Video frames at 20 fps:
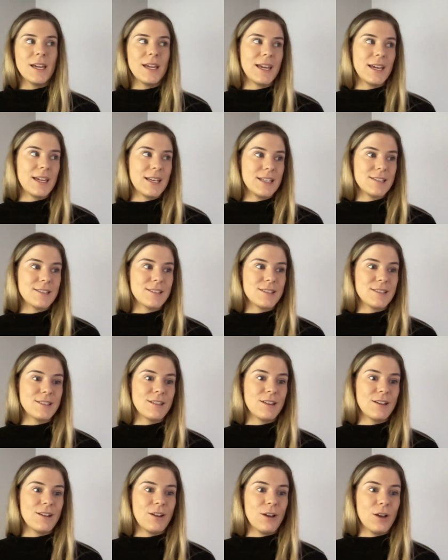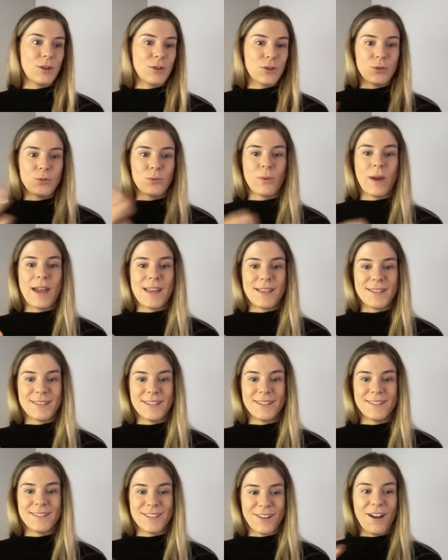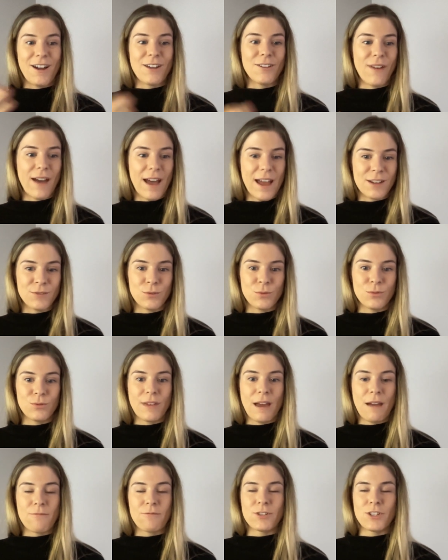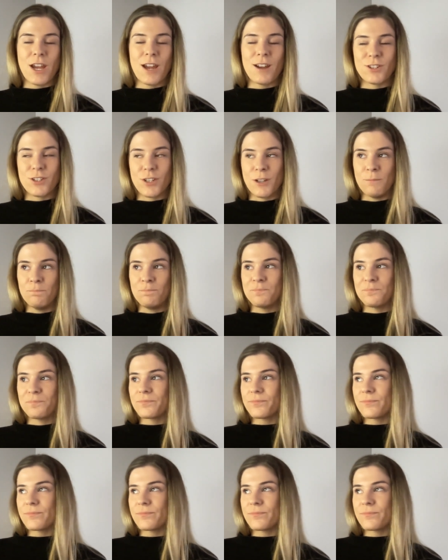is a good way to kind of handle that rejection.